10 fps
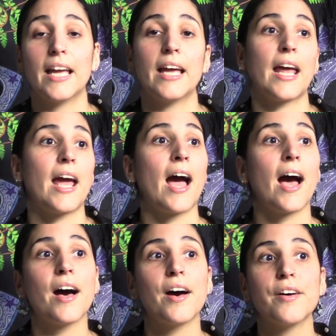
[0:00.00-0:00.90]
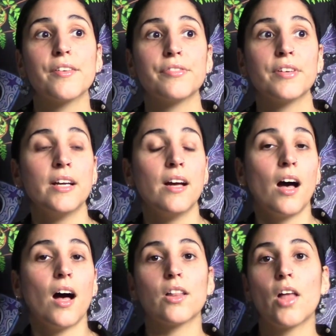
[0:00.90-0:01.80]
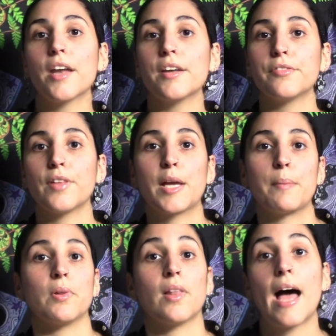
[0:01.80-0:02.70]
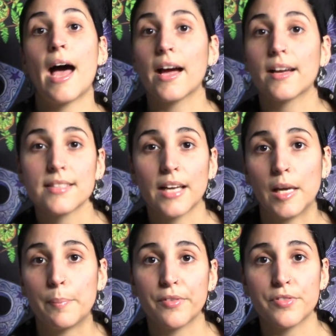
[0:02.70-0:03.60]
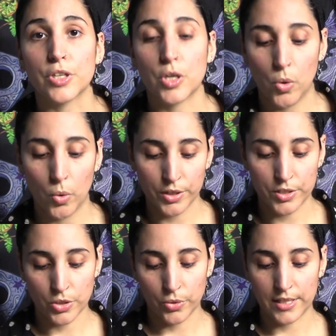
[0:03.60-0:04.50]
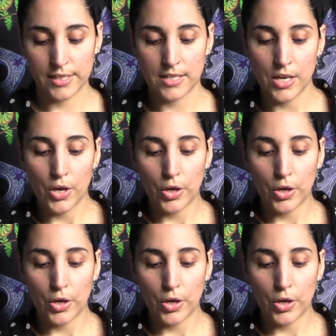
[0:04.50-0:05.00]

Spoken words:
And I have a lot of like black type of decor, so this